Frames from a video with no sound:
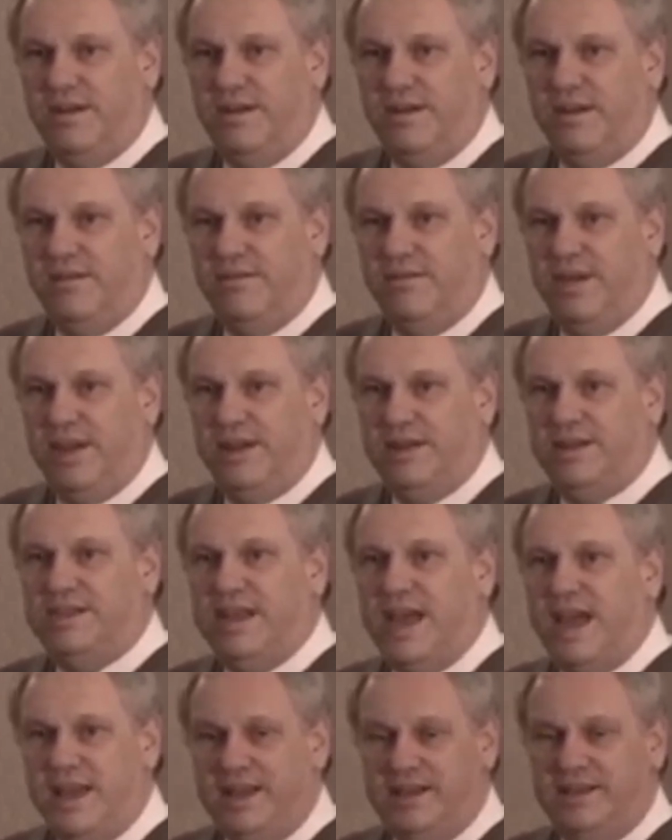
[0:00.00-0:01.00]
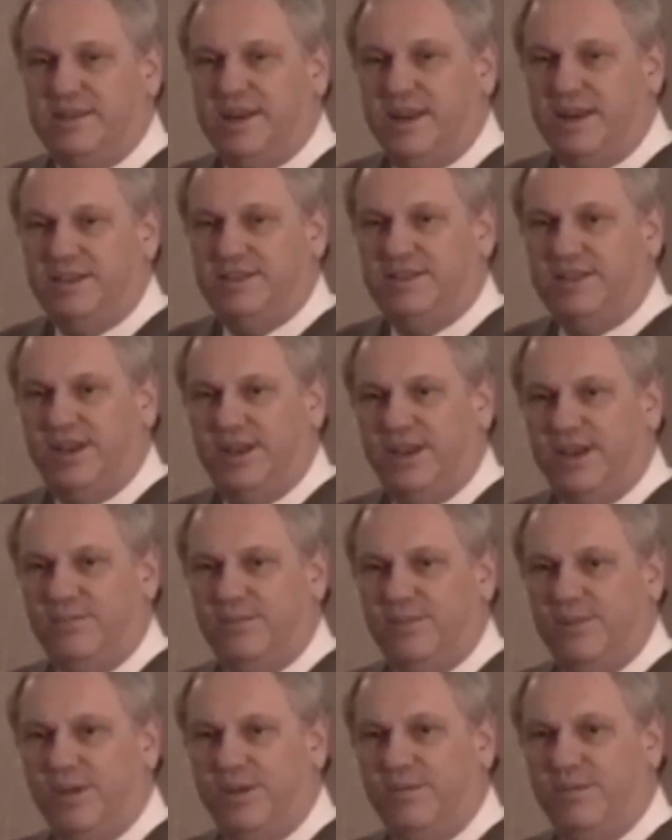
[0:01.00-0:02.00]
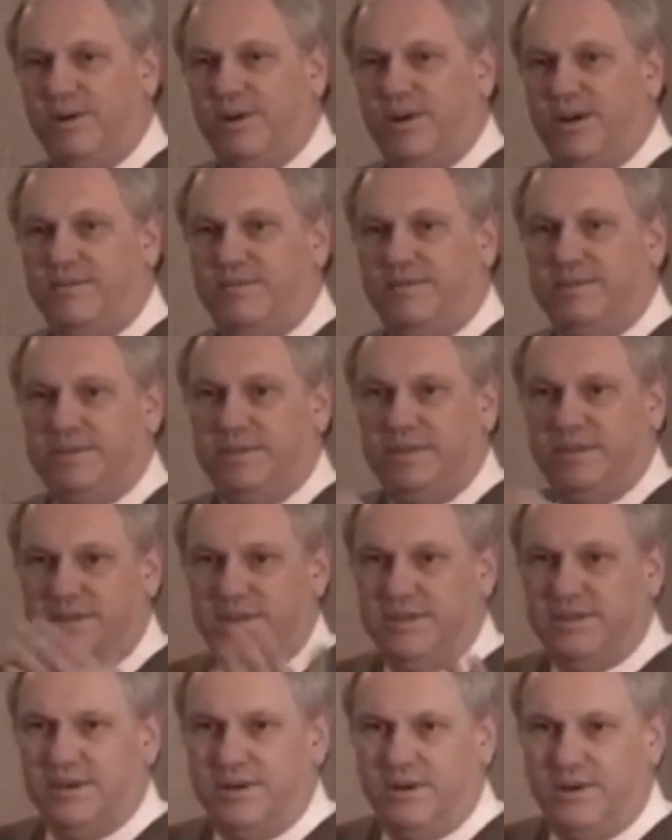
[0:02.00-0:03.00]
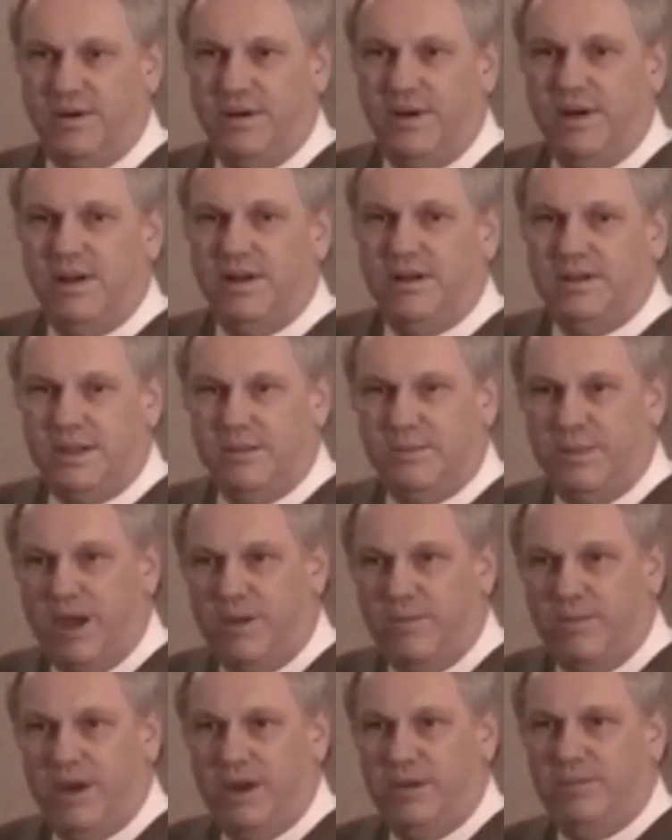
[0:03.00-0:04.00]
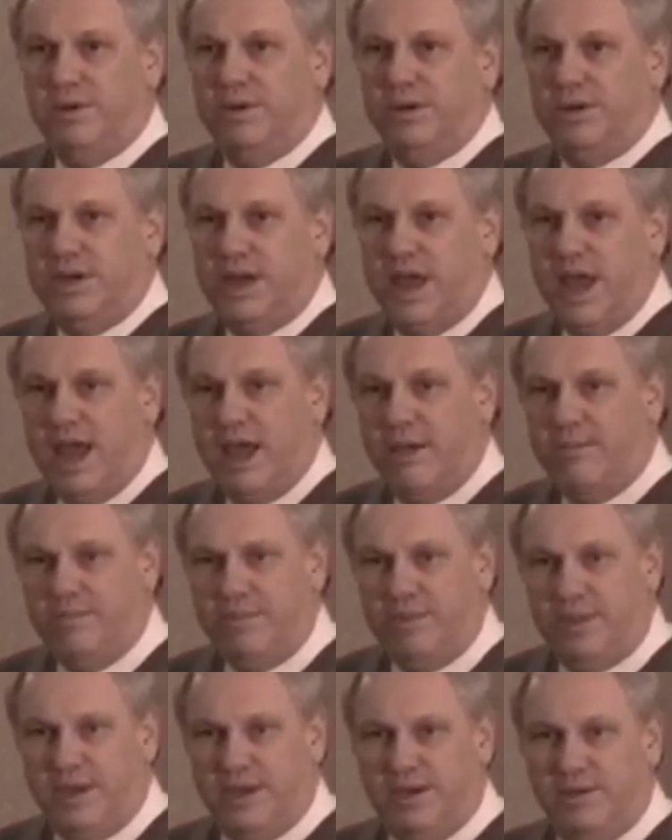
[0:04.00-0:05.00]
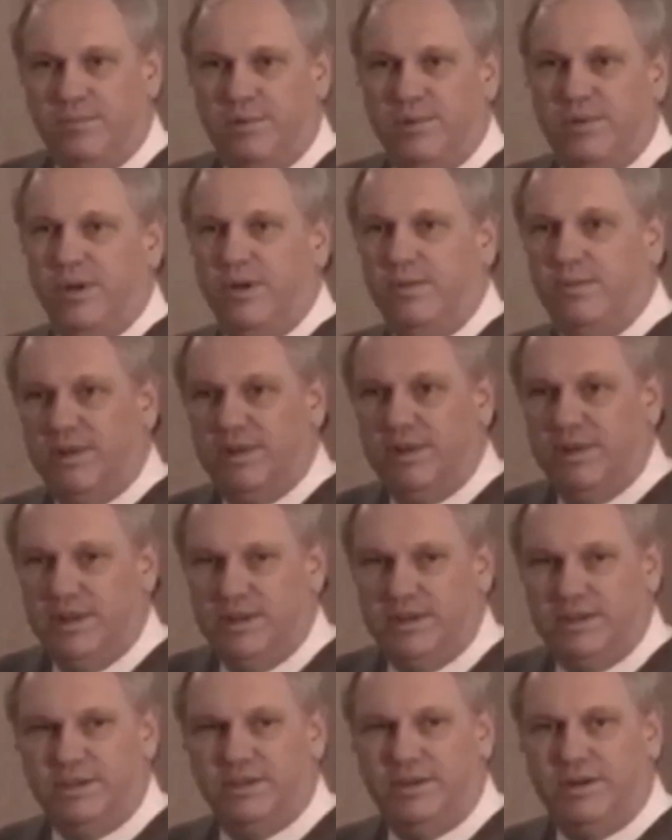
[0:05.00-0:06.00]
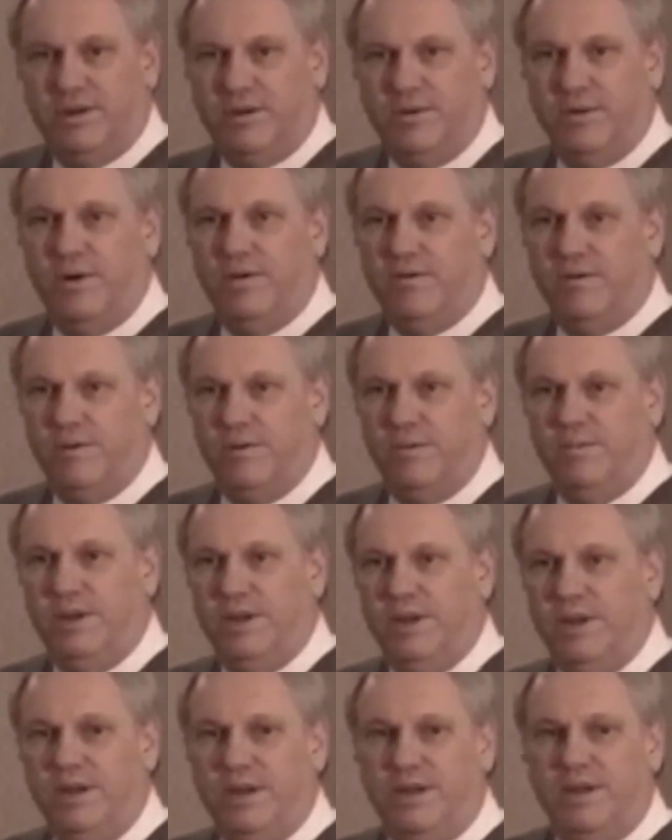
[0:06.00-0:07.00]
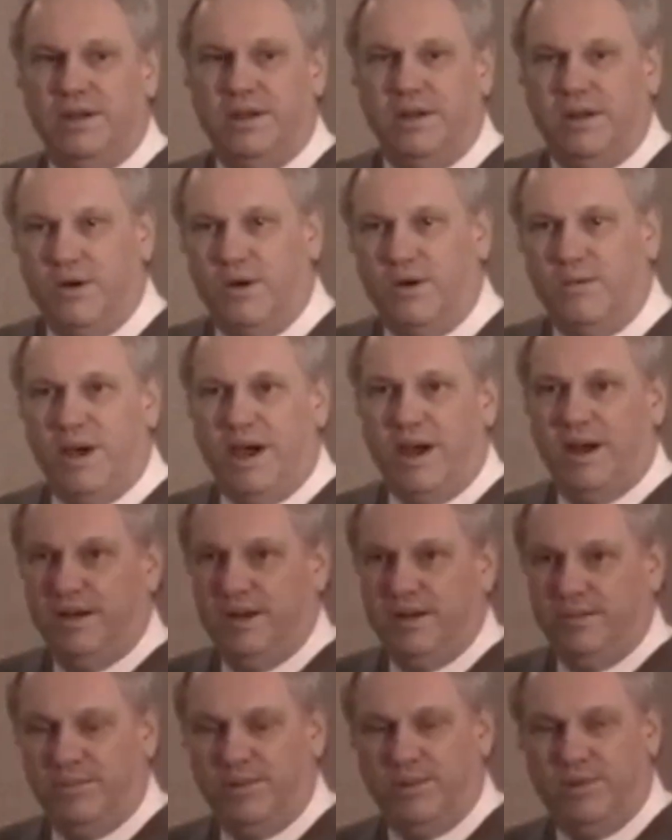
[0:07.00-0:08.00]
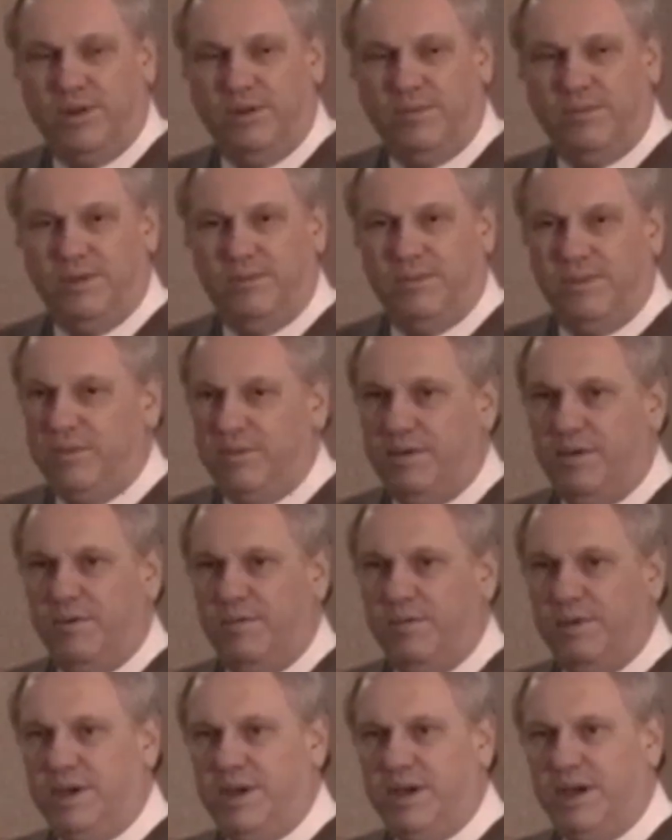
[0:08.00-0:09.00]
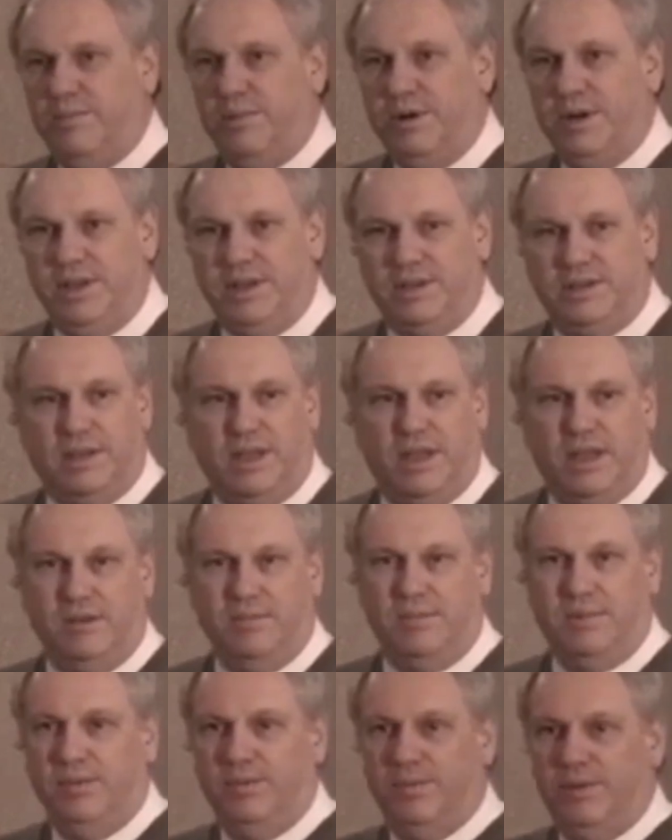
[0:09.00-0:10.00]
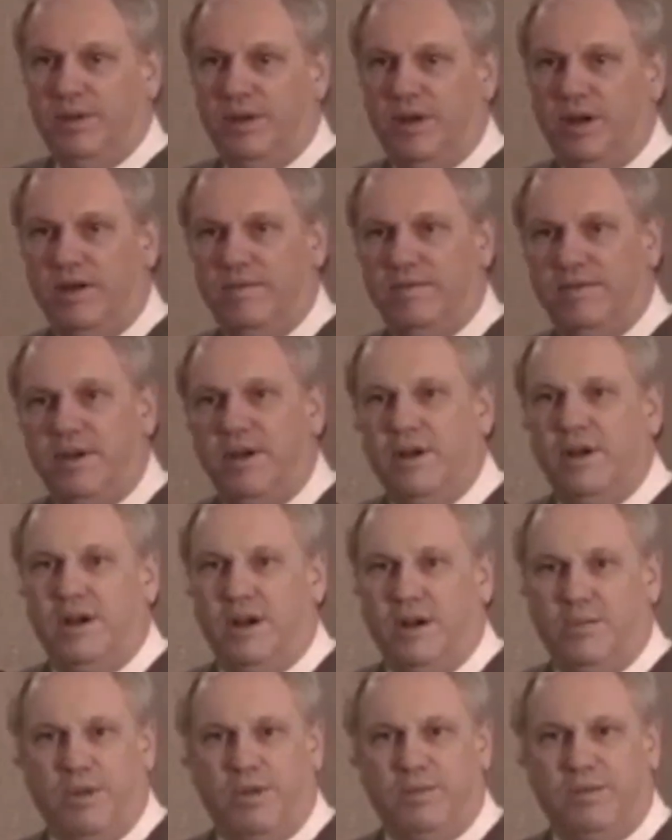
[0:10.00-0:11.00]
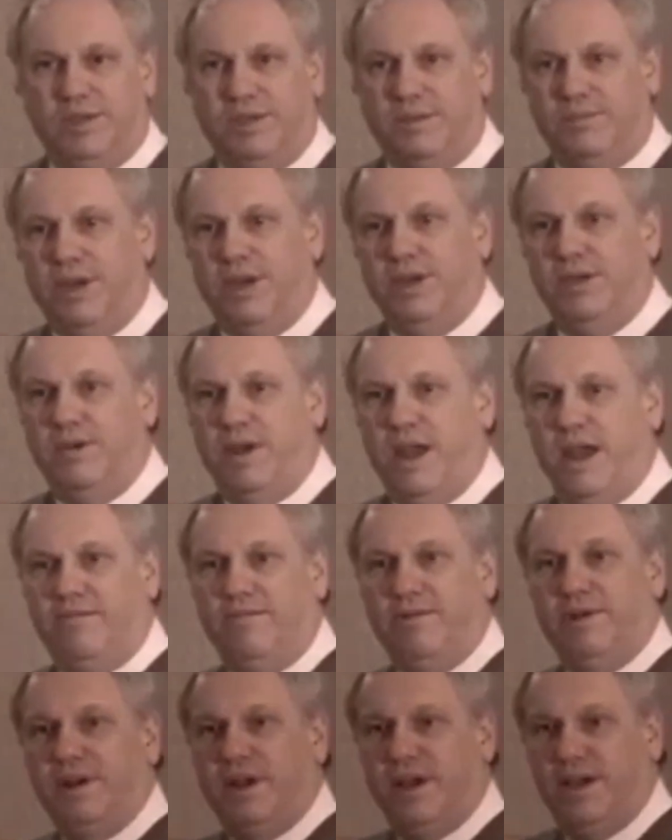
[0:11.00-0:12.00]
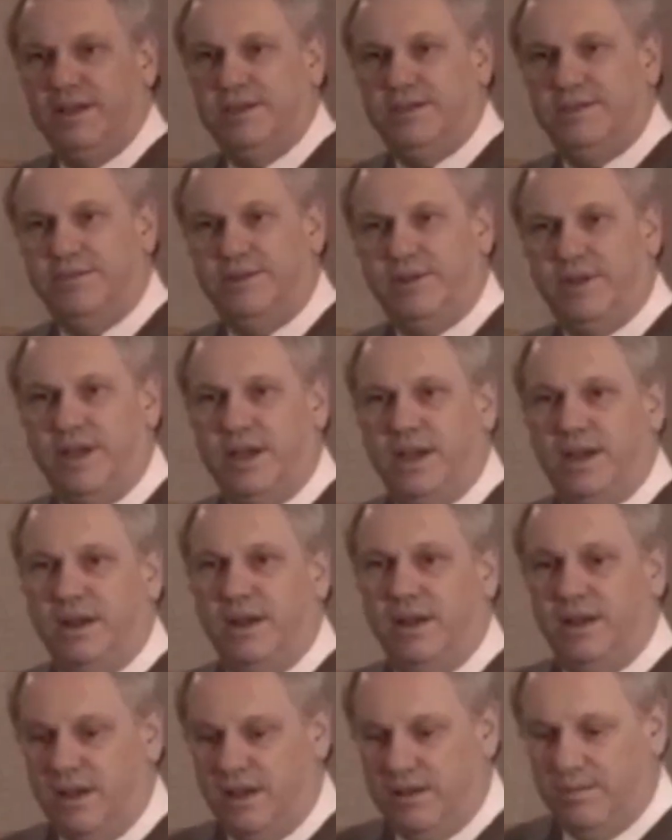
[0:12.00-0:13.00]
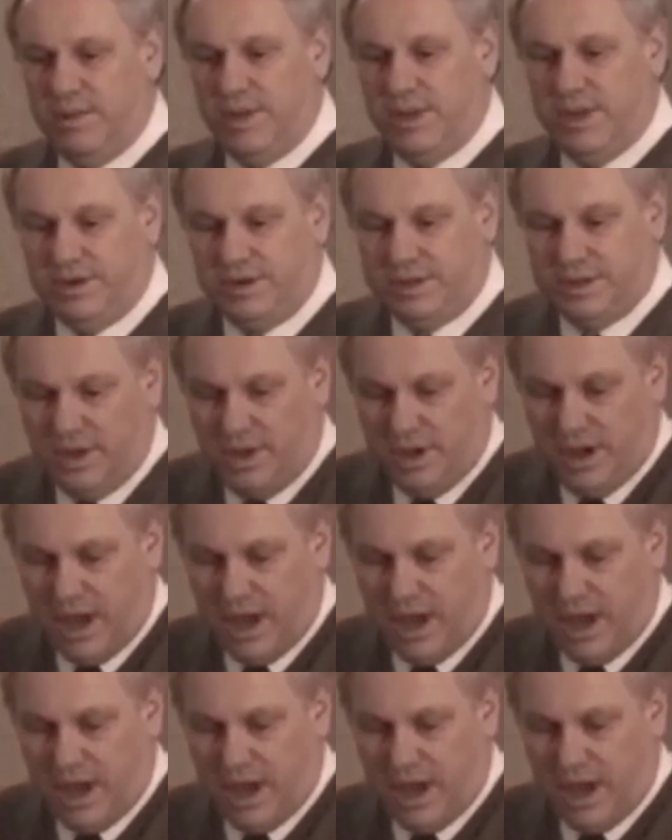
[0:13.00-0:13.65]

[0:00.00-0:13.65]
have had signs next to unemployment offices or somehow been able to tap the unemployment list, or whoever we know about unemployment, maybe it will be a company that's laying people off, or maybe somehow you advertise for that, but there's